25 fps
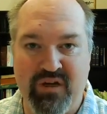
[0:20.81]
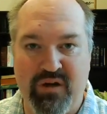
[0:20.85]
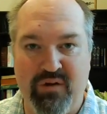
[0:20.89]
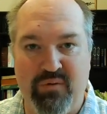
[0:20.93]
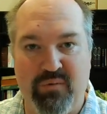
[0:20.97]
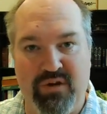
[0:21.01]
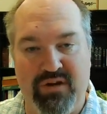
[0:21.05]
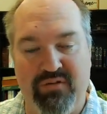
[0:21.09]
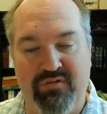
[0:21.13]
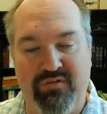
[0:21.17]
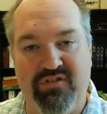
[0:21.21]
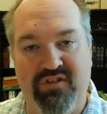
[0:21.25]

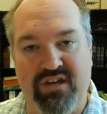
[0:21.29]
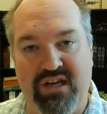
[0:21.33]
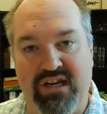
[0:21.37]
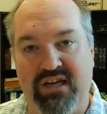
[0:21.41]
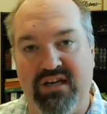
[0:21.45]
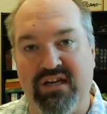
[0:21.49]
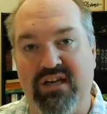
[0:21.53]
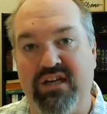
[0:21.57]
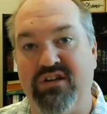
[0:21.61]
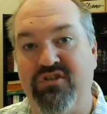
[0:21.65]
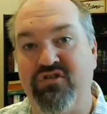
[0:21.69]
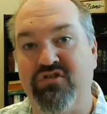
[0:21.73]
We've
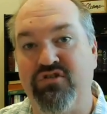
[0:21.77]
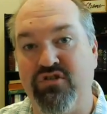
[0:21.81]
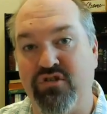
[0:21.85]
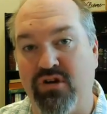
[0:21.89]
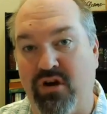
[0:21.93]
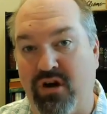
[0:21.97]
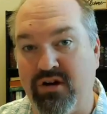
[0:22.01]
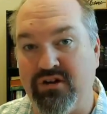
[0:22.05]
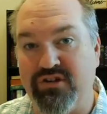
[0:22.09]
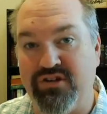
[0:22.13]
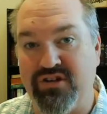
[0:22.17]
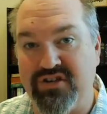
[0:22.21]
seen his
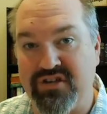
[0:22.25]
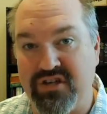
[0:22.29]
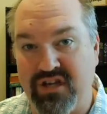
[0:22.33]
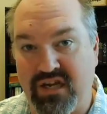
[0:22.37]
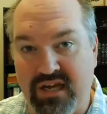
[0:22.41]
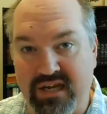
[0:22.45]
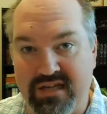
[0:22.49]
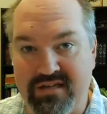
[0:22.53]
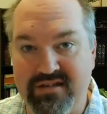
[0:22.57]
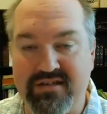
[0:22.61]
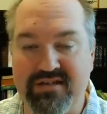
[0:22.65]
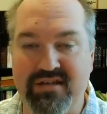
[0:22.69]
charges
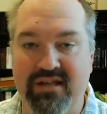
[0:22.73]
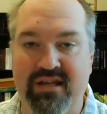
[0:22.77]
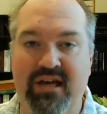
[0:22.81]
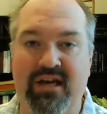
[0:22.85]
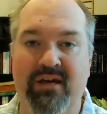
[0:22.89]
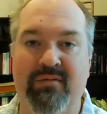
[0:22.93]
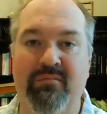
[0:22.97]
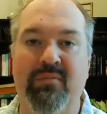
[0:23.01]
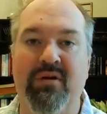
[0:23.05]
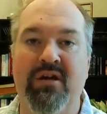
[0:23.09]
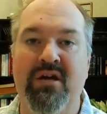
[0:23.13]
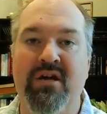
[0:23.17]
against
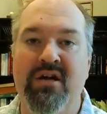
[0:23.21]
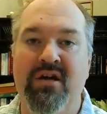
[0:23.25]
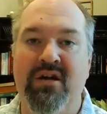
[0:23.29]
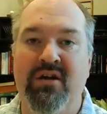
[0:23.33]
them.